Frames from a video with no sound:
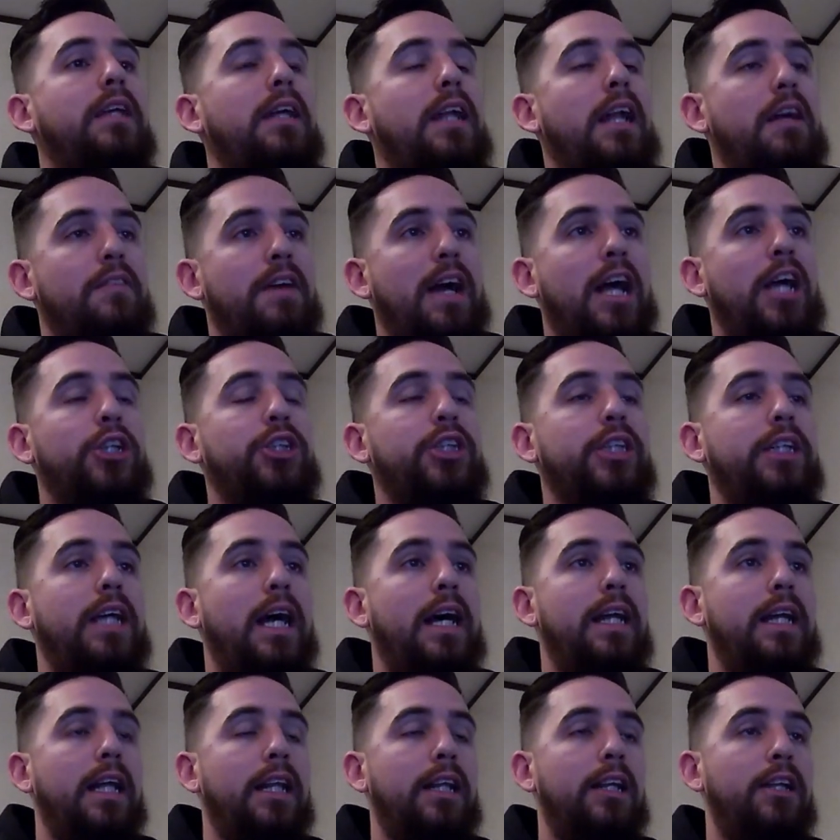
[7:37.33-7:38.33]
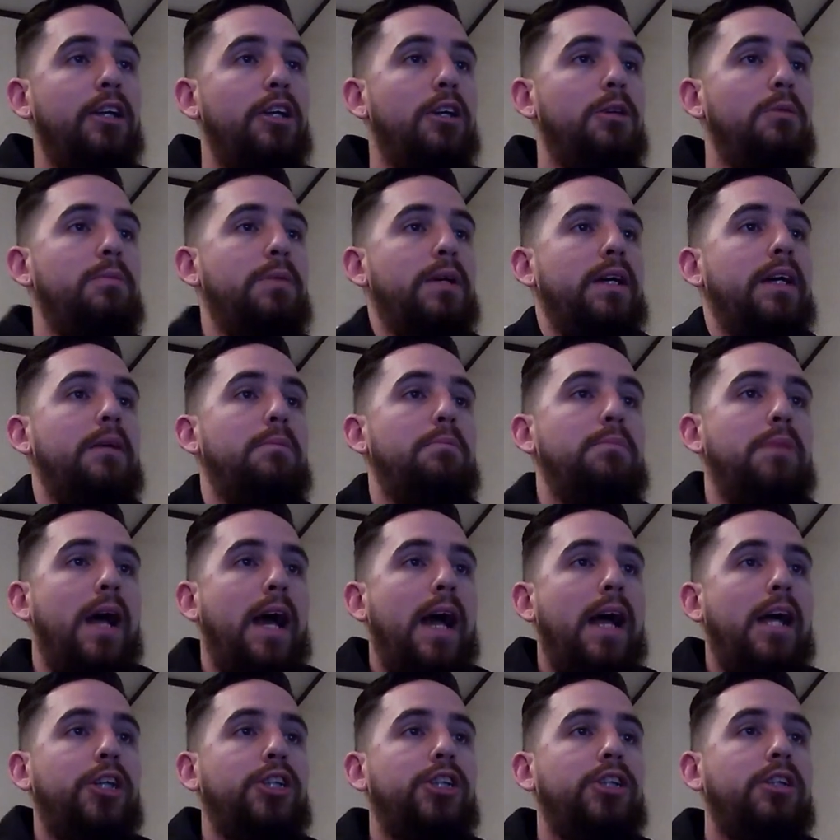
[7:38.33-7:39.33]
And I've actually gotten a little bit
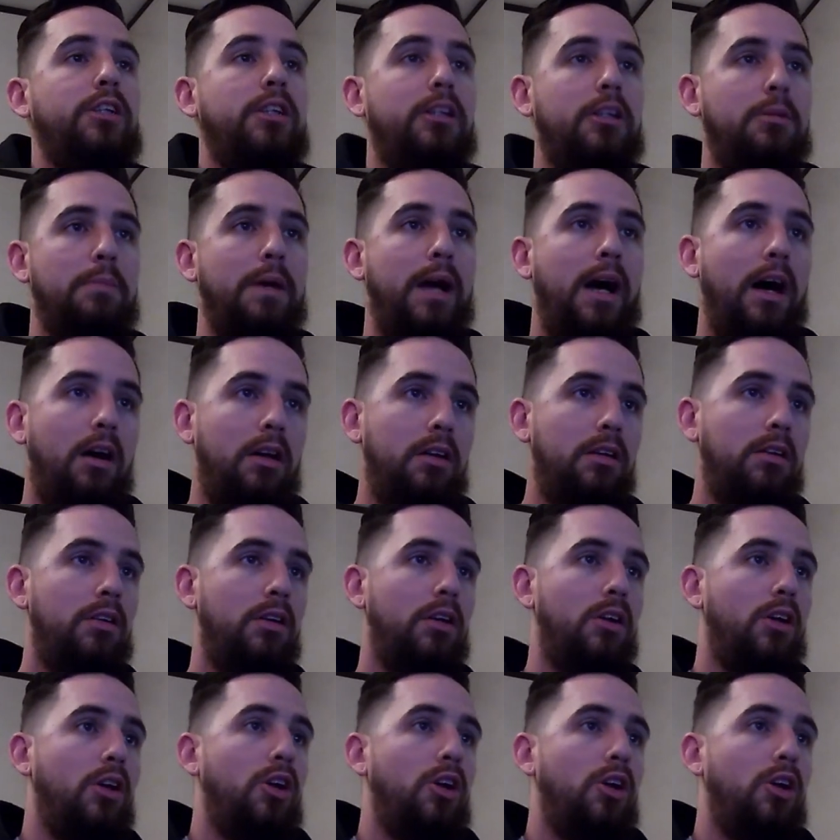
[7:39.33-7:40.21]
passionate about